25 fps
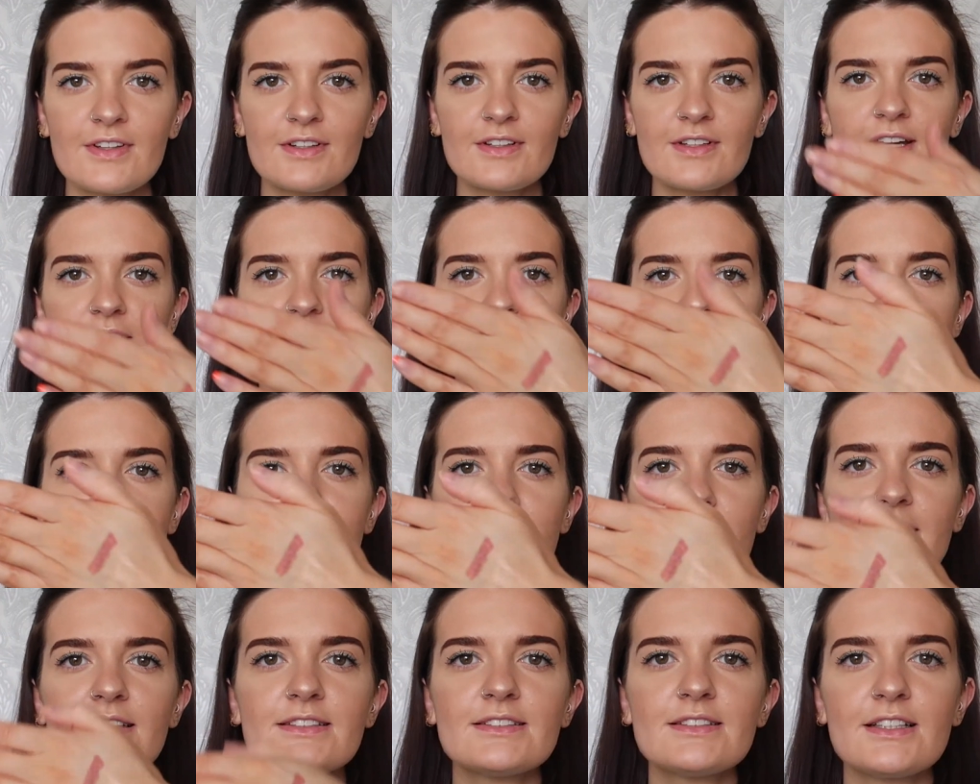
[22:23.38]
Okay, so
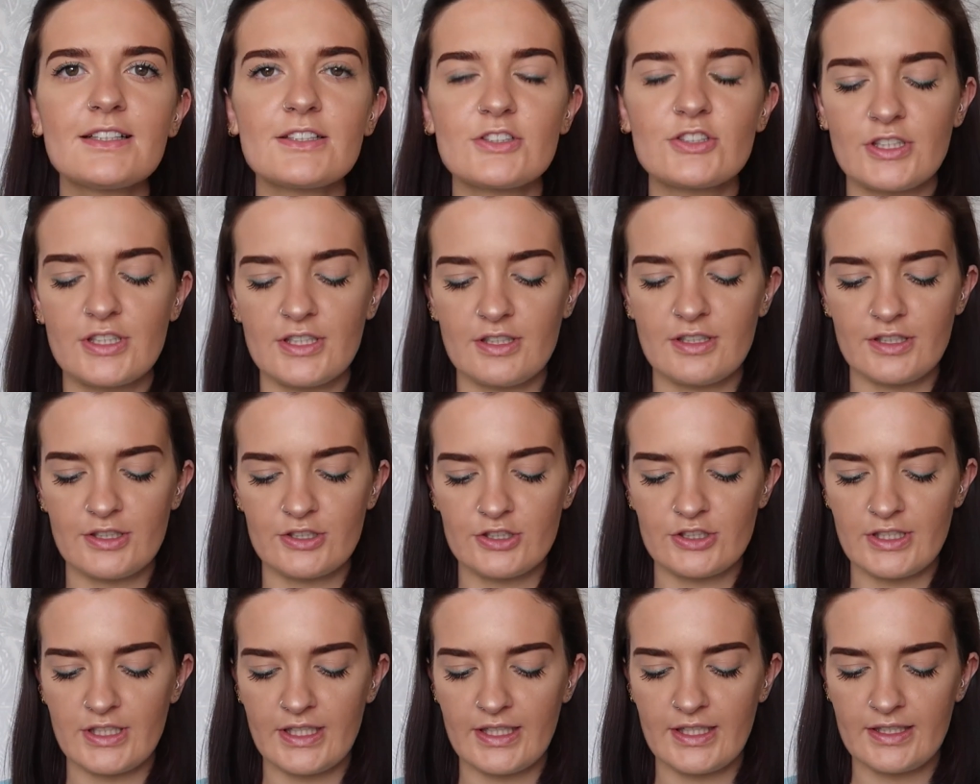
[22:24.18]
that's actually a
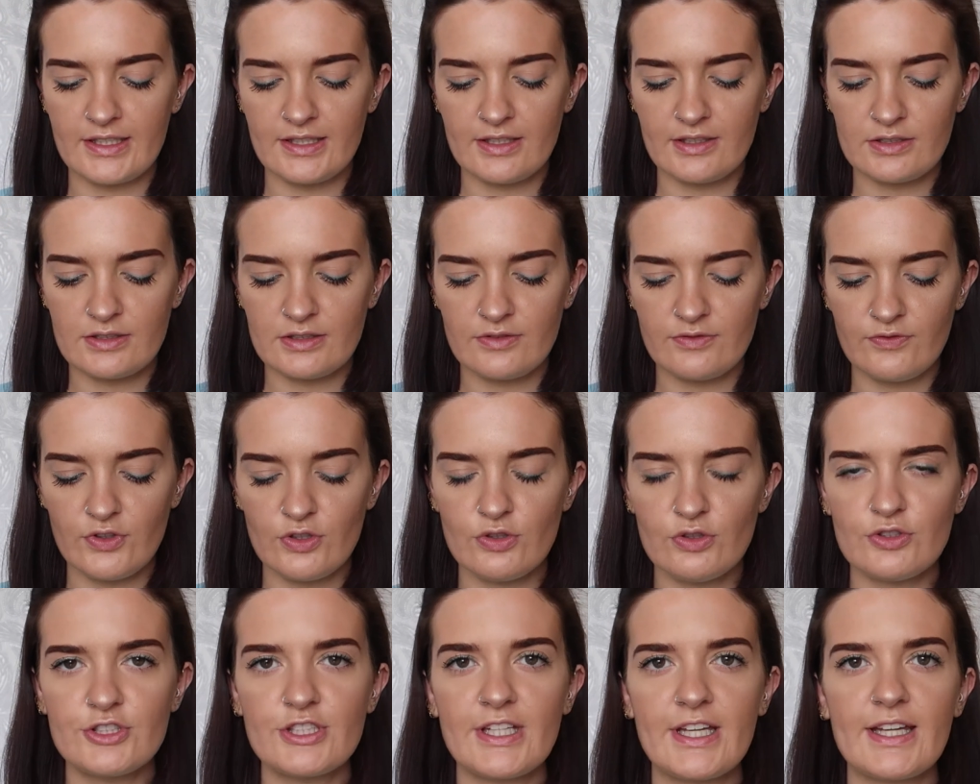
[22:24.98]
nice shade. There's a
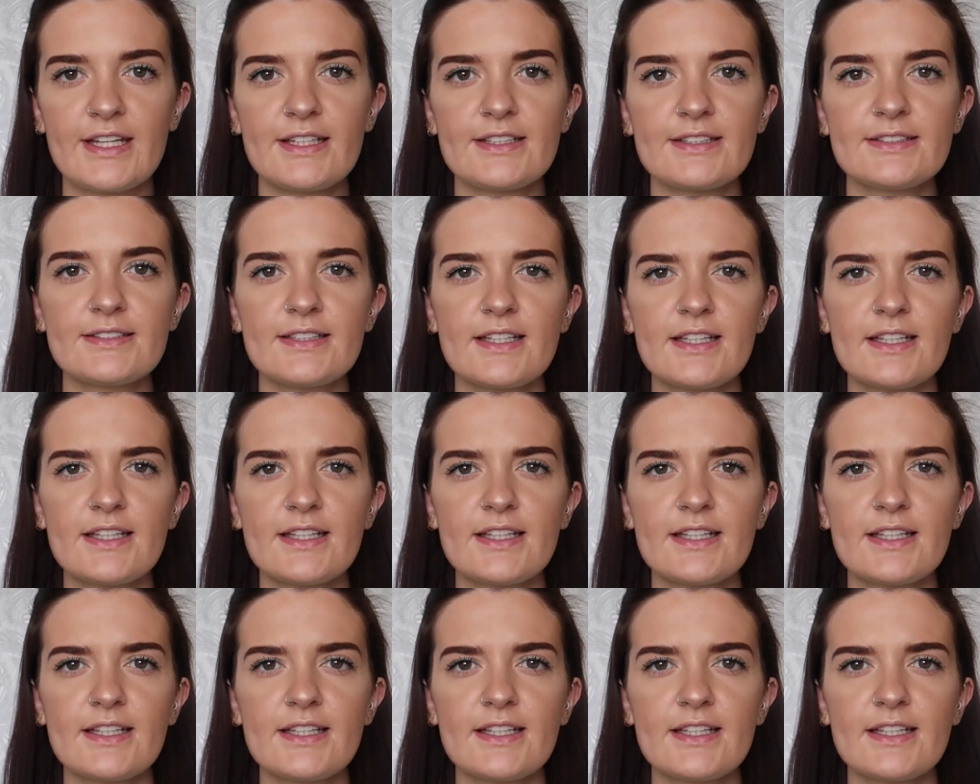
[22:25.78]
few shades.